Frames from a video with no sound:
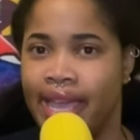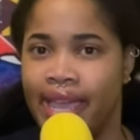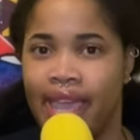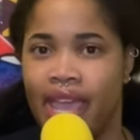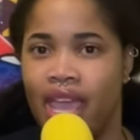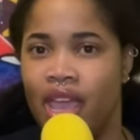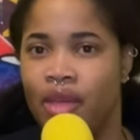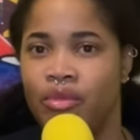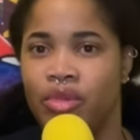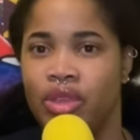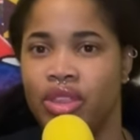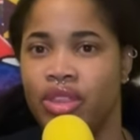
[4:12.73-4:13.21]

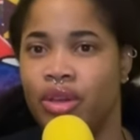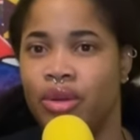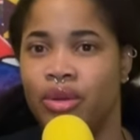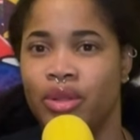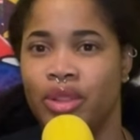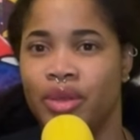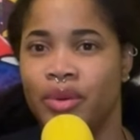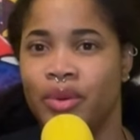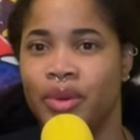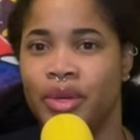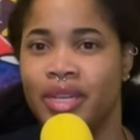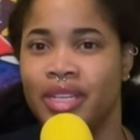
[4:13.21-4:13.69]
I can't
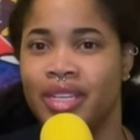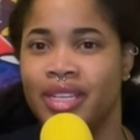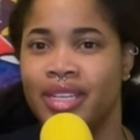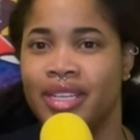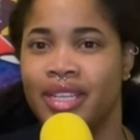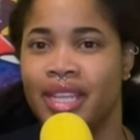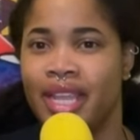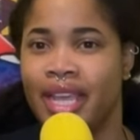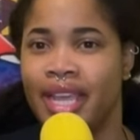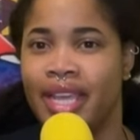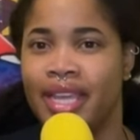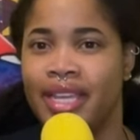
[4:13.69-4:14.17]
be the only
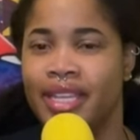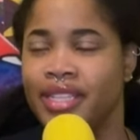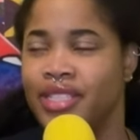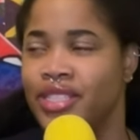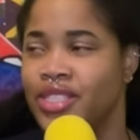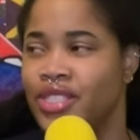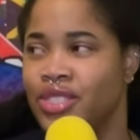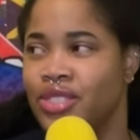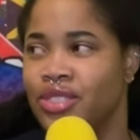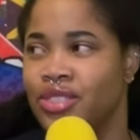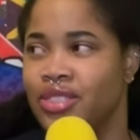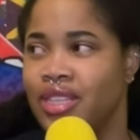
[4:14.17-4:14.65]
one.
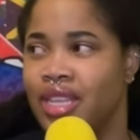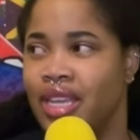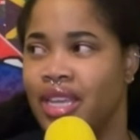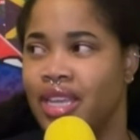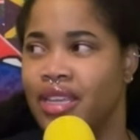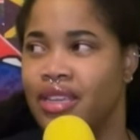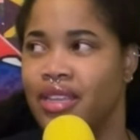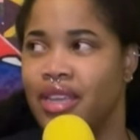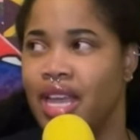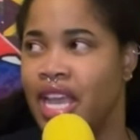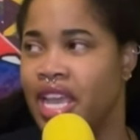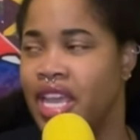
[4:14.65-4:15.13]
Like
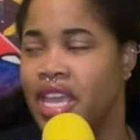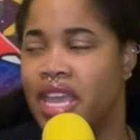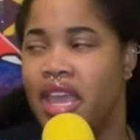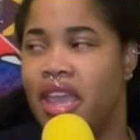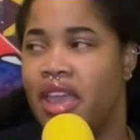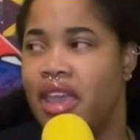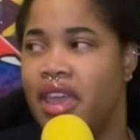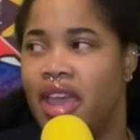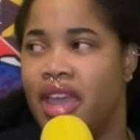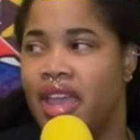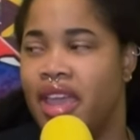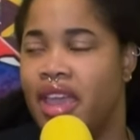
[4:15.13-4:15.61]
just like
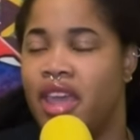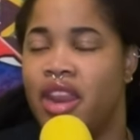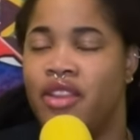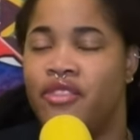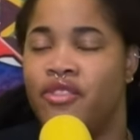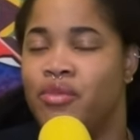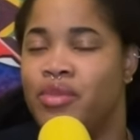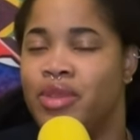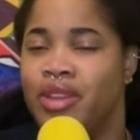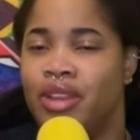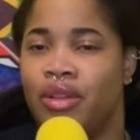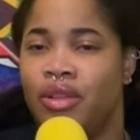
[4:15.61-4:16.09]
I can't I
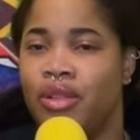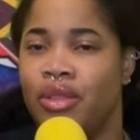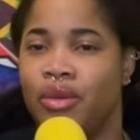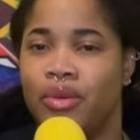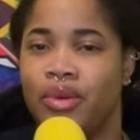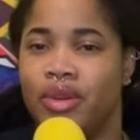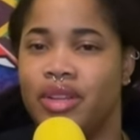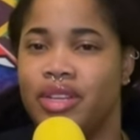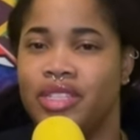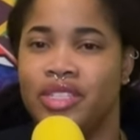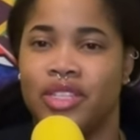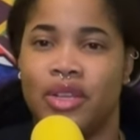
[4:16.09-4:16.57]
can't ever be
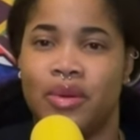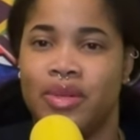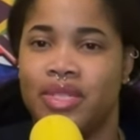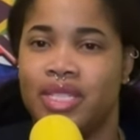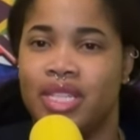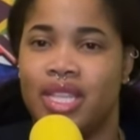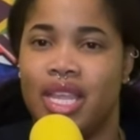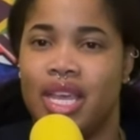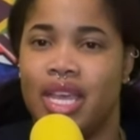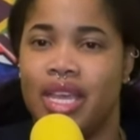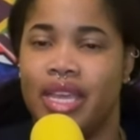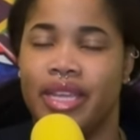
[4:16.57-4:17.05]
the only one.
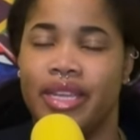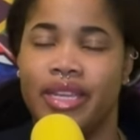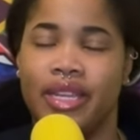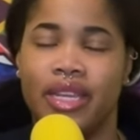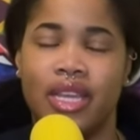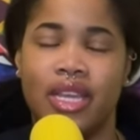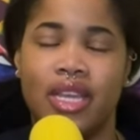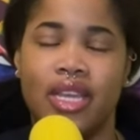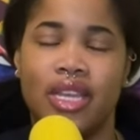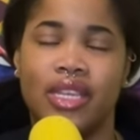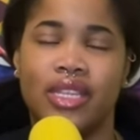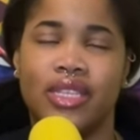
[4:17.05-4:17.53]
There's always a
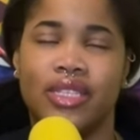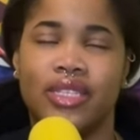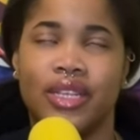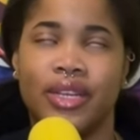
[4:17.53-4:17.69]
line.